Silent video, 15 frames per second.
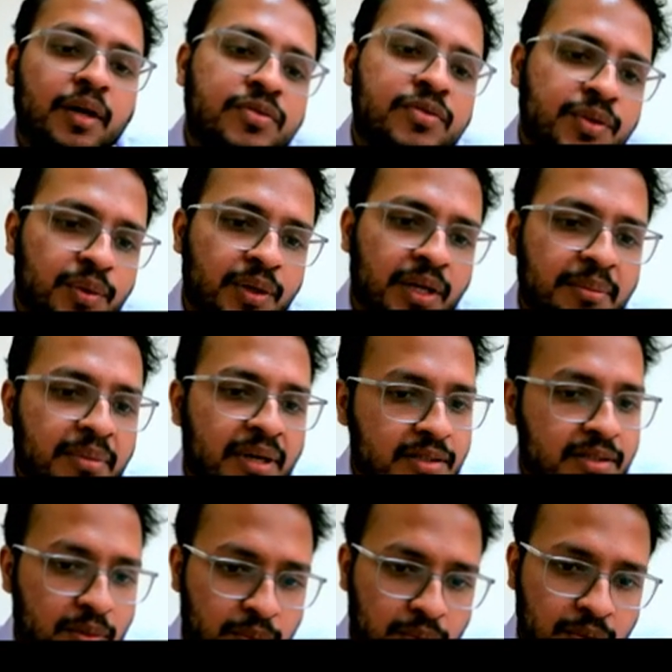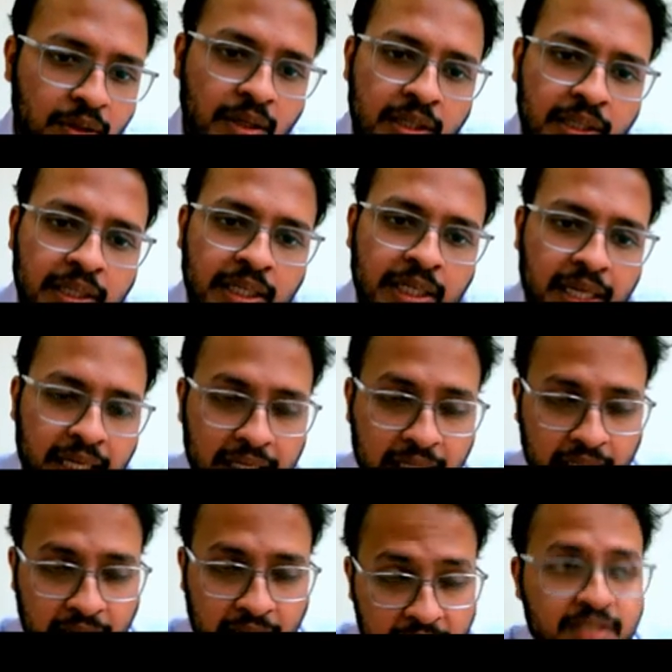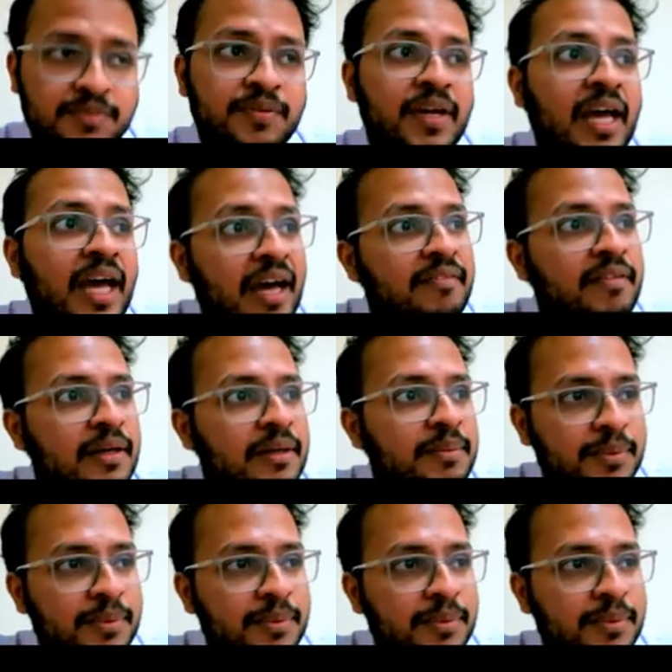of sodium has a role in case we have